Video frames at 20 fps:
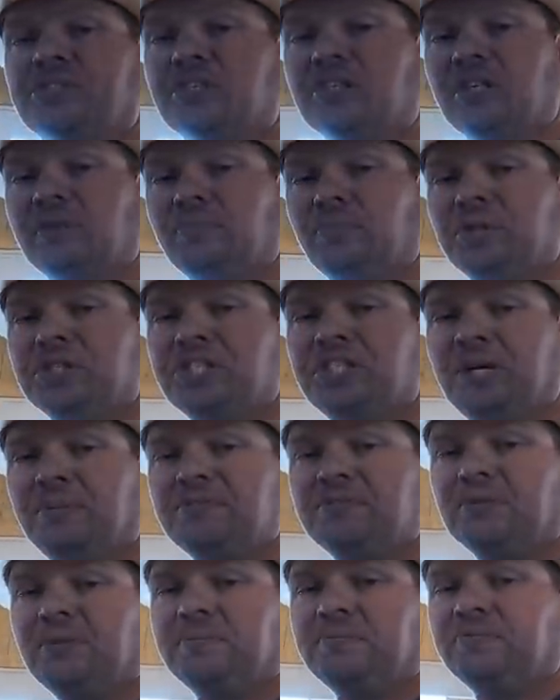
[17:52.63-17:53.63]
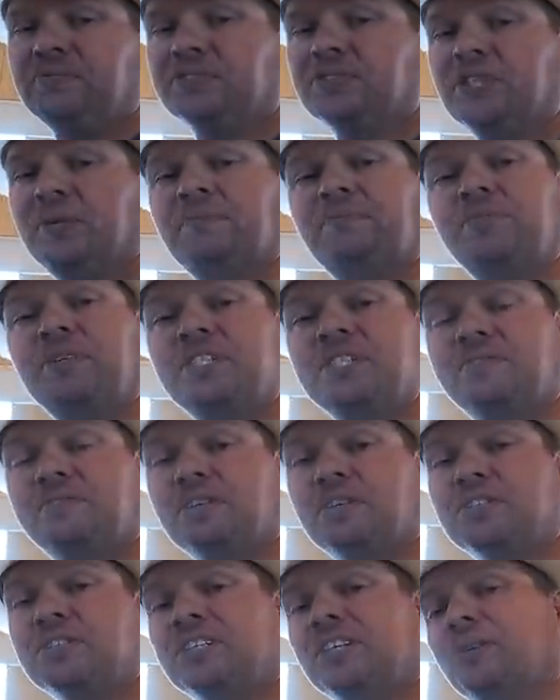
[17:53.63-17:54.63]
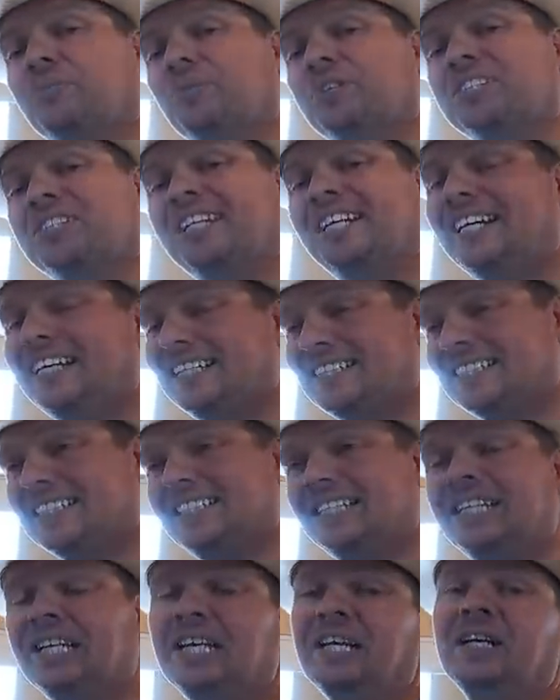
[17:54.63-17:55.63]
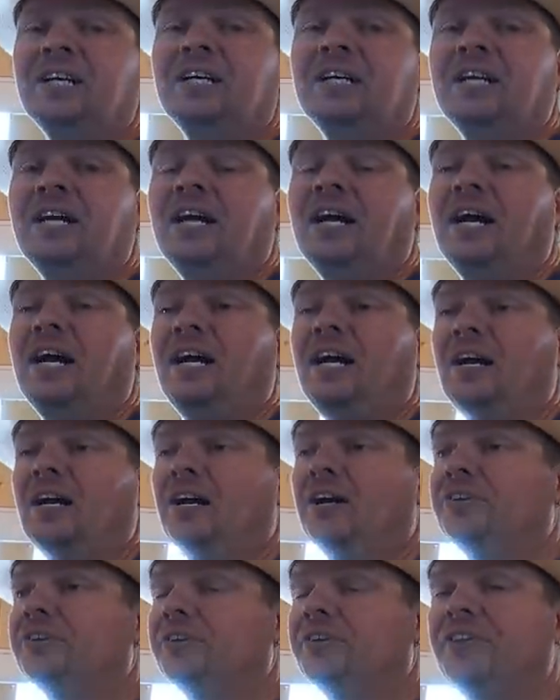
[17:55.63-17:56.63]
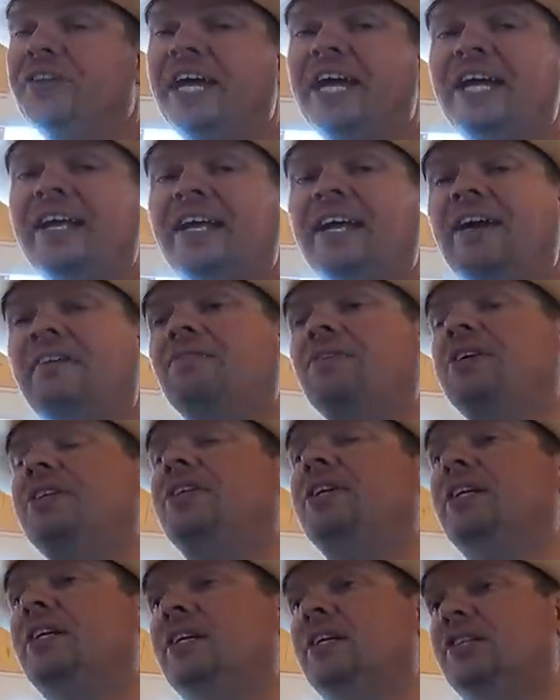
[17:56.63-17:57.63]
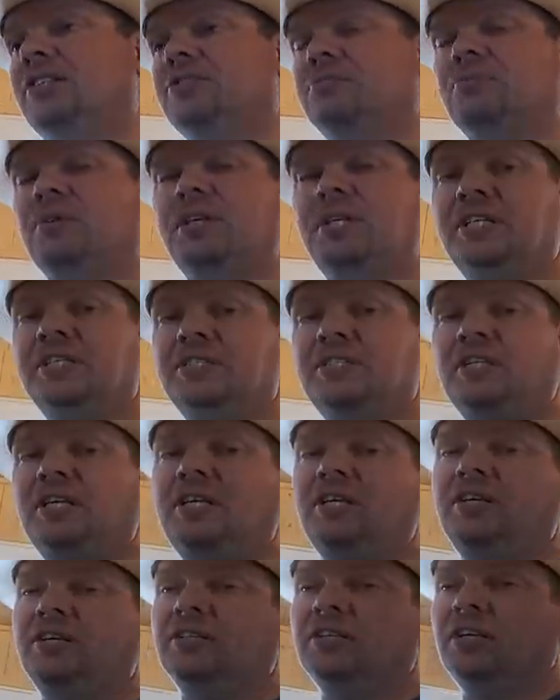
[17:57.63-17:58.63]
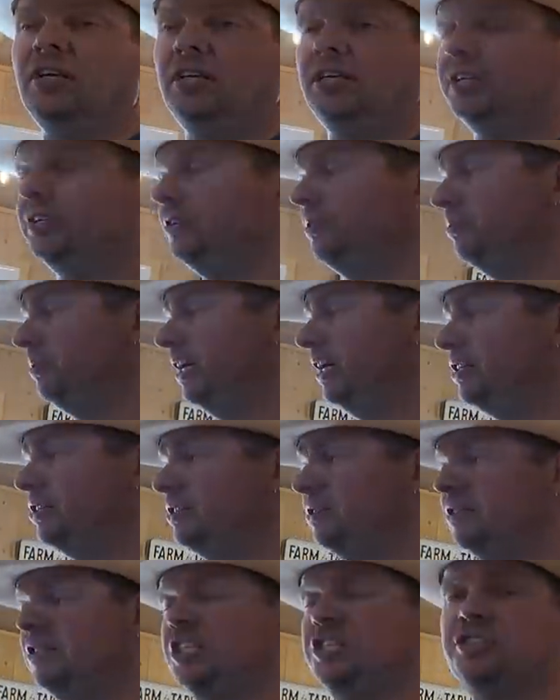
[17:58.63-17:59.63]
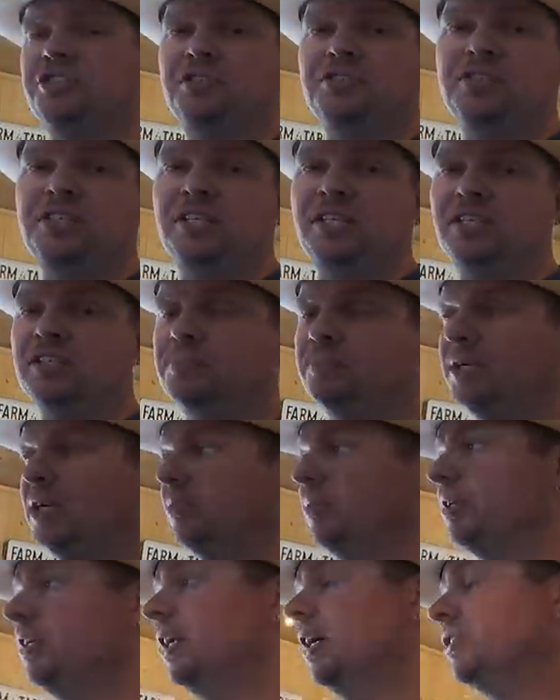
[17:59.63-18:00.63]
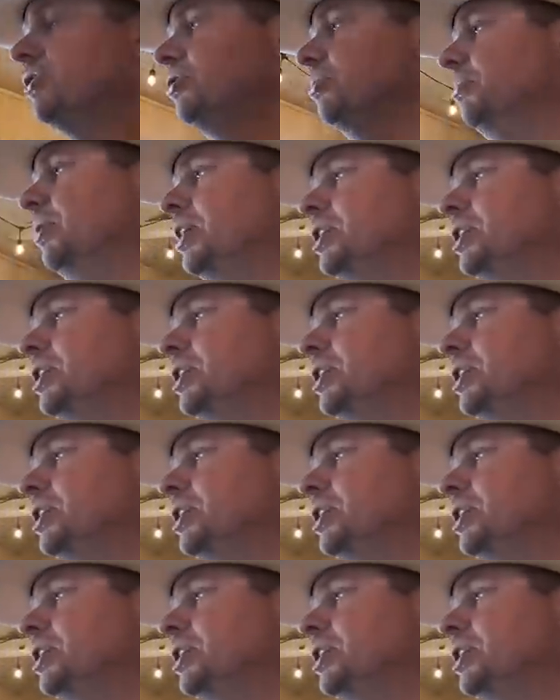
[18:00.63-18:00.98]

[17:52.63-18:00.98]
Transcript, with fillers: syrup, which comes from, some friends of ours in Wisconsin. Uh, other than that, everything is raised here on the ranch. T-shirts, I guess, probably not so